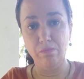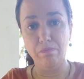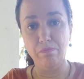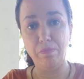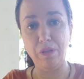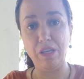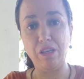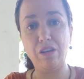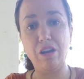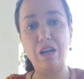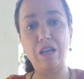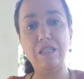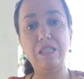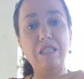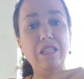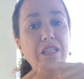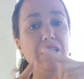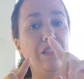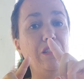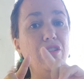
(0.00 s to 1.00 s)
because
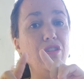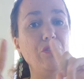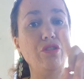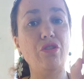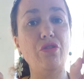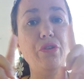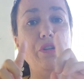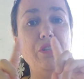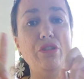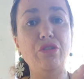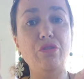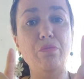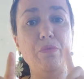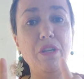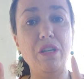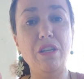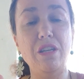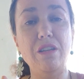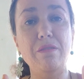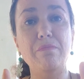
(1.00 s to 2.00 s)
it is not going to
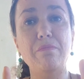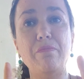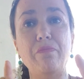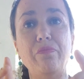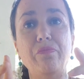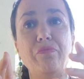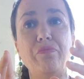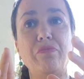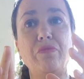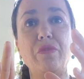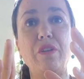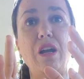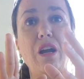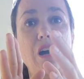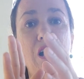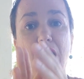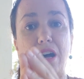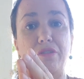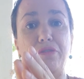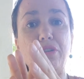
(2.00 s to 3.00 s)
be
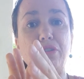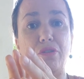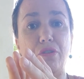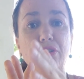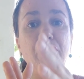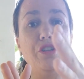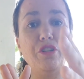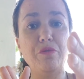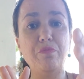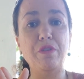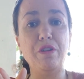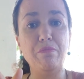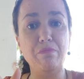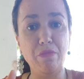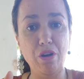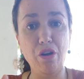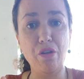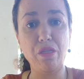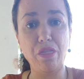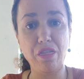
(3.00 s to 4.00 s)
$100 per
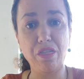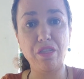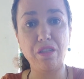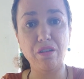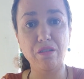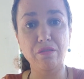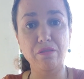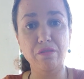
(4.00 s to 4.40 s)
month,